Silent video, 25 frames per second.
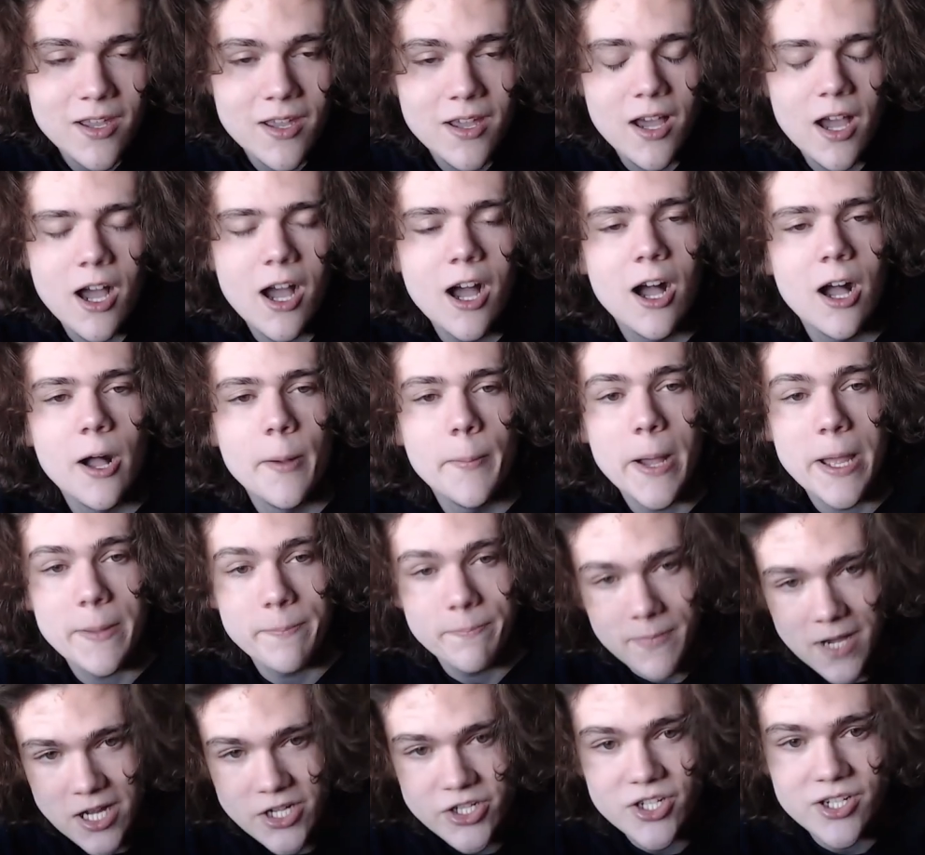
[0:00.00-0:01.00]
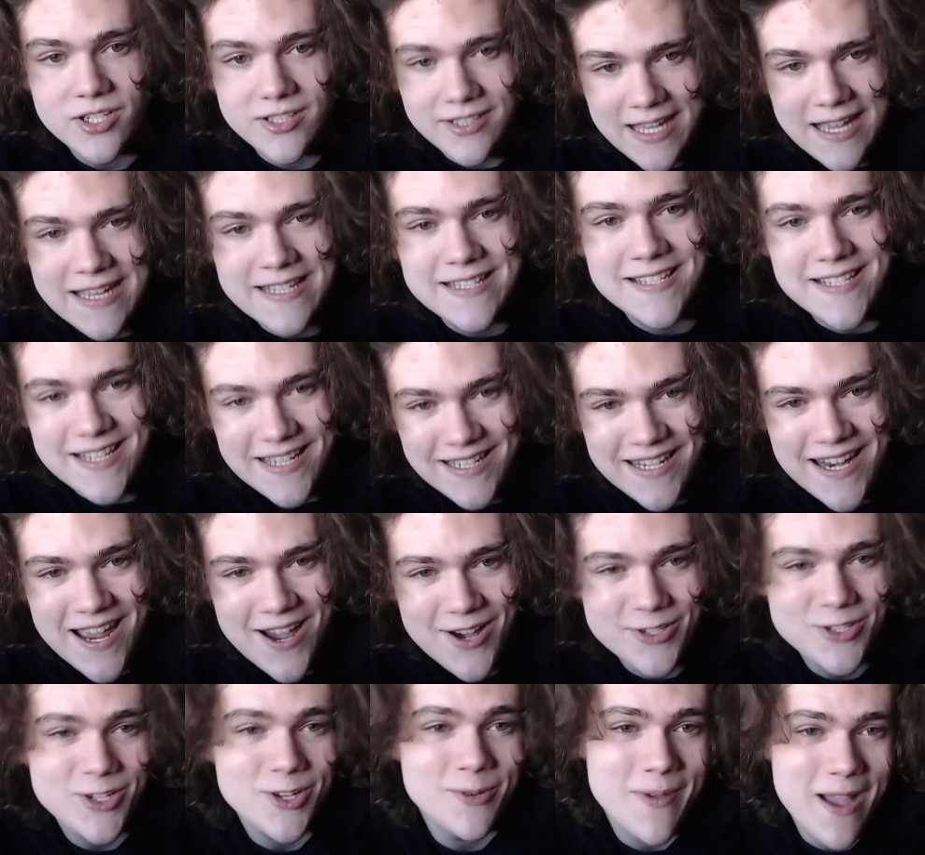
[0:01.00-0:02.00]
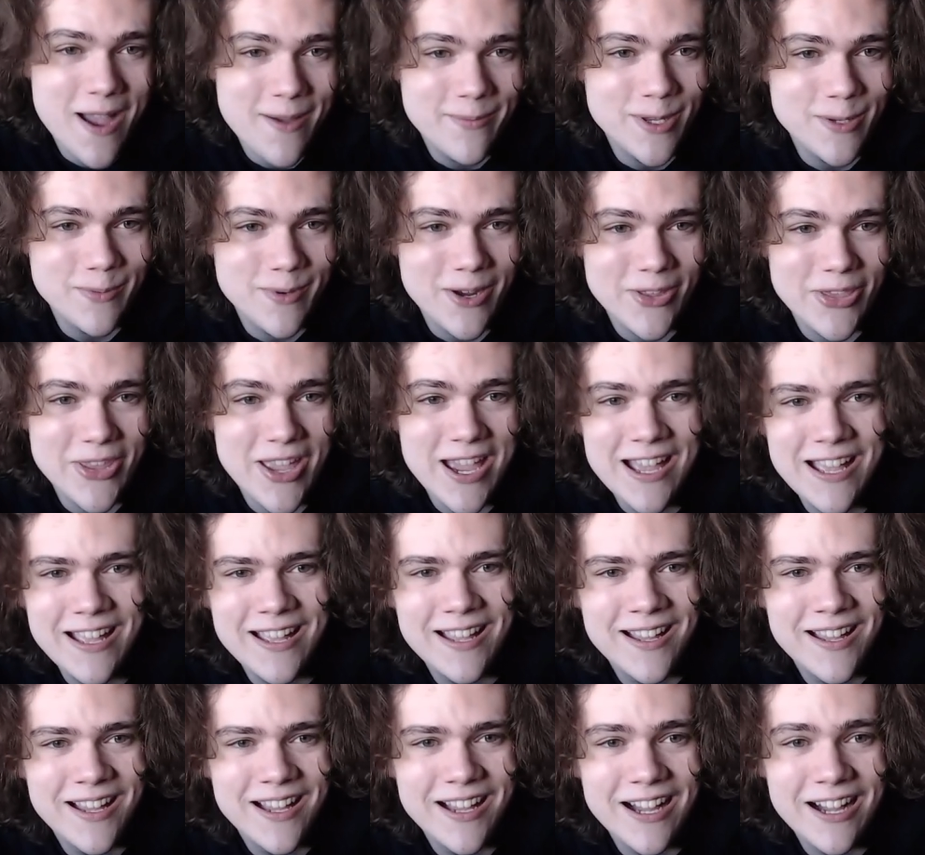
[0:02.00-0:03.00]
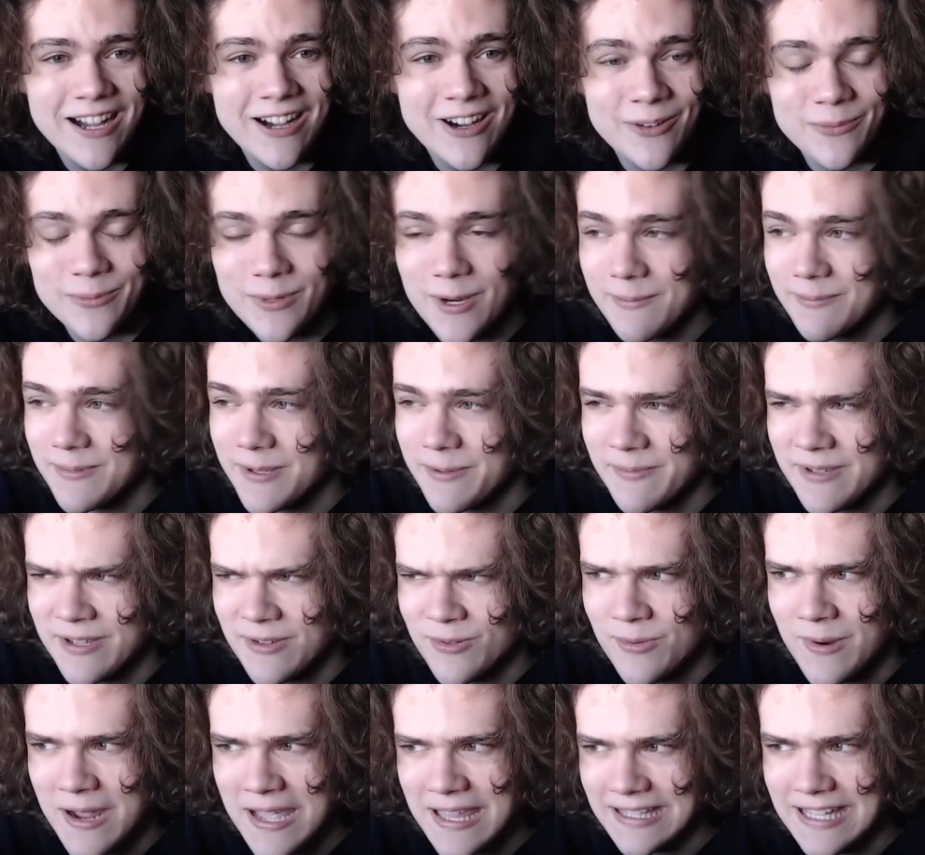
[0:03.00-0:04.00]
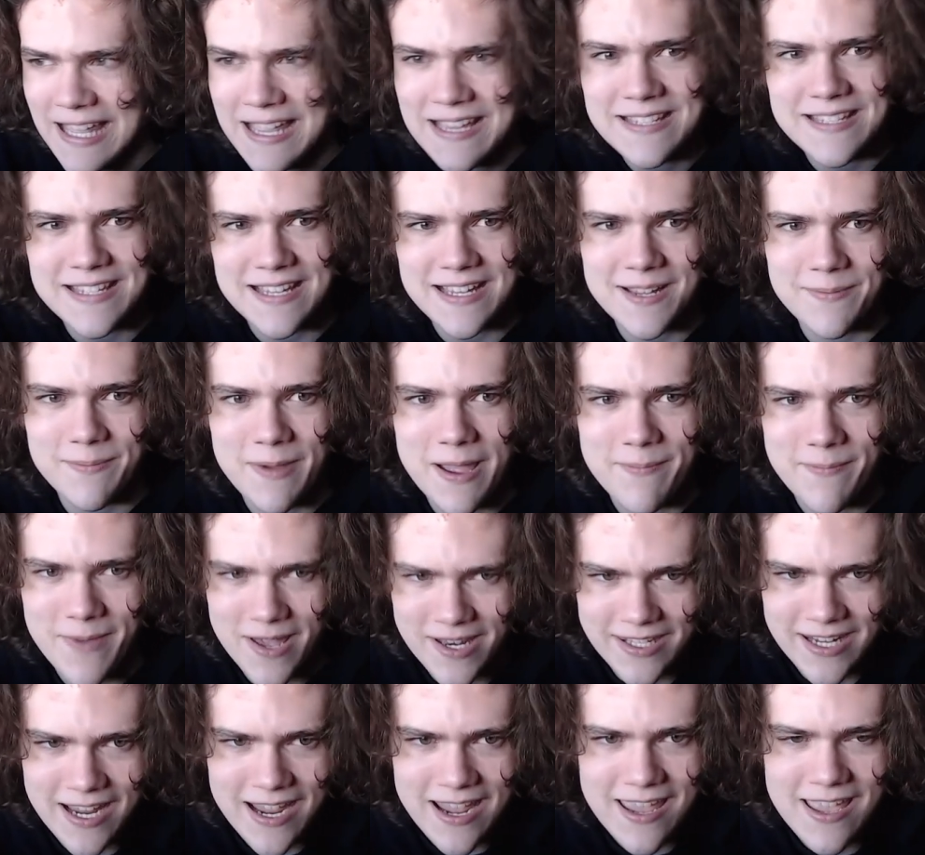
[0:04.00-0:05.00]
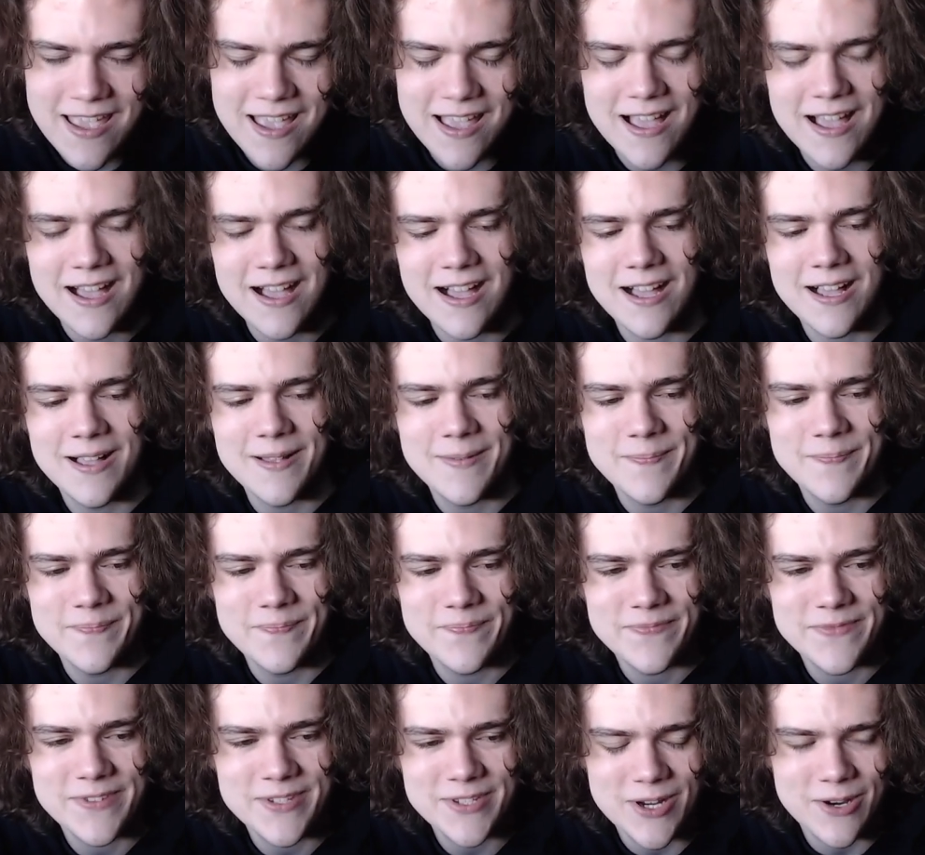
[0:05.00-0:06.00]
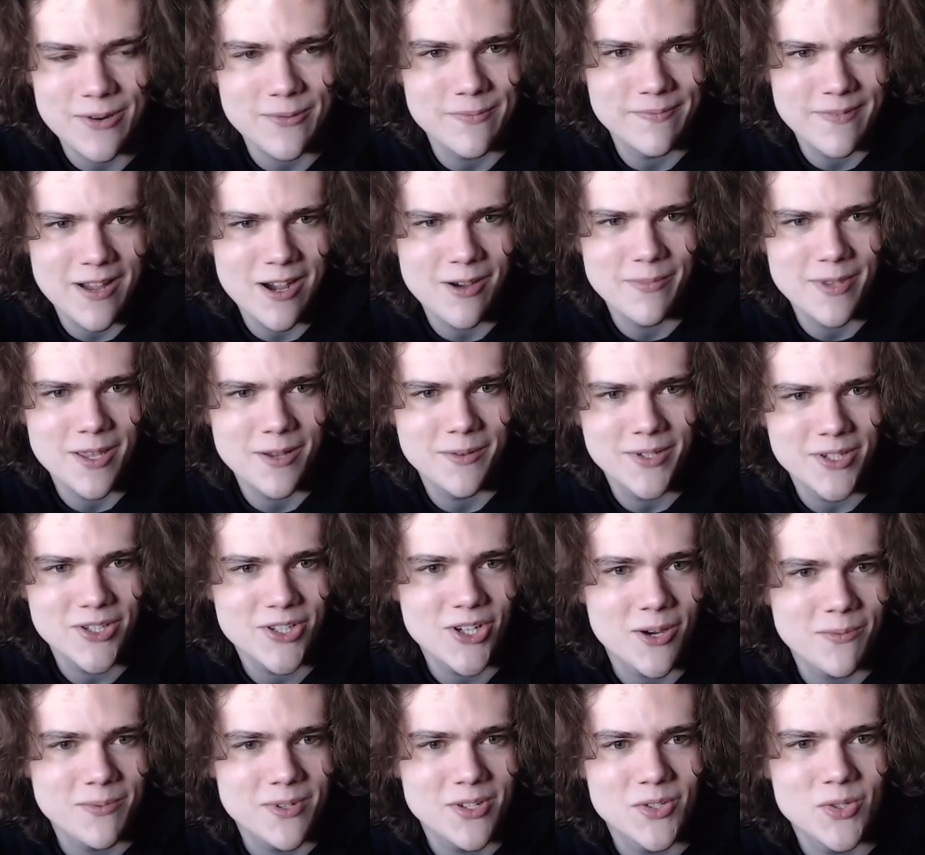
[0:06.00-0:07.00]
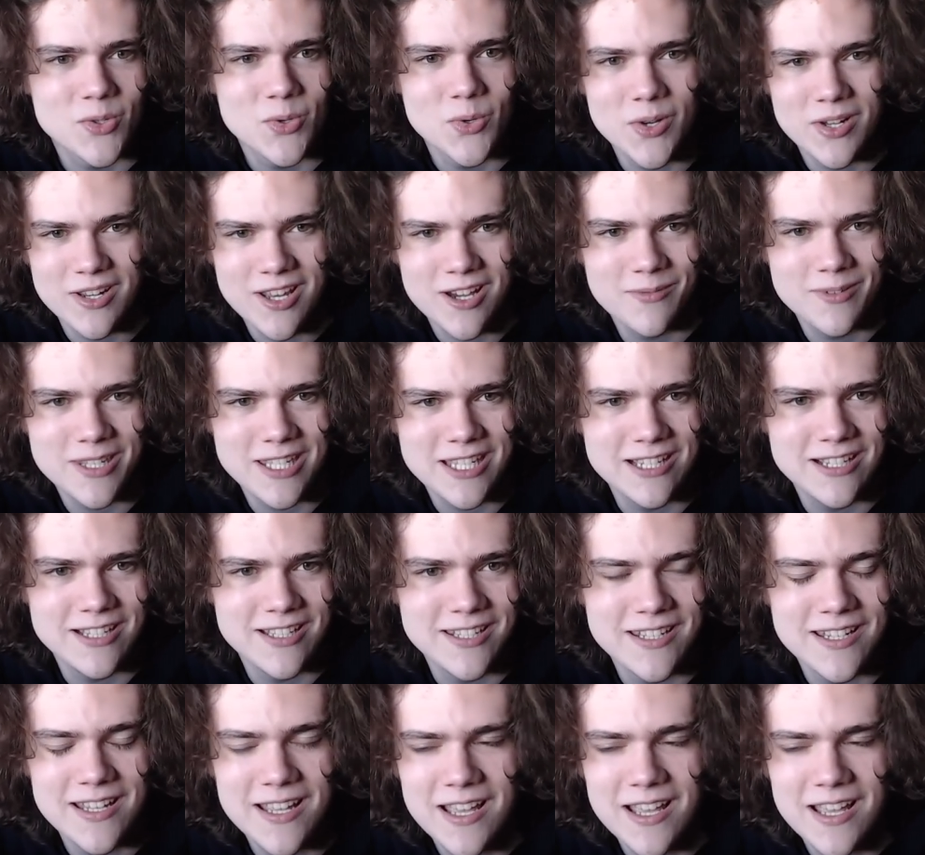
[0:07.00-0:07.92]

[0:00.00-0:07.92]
I'm much less sick now, so I'm happy about that. I'll probably be way less sick by Monday, so I'll be able to show up to school and I'll be good.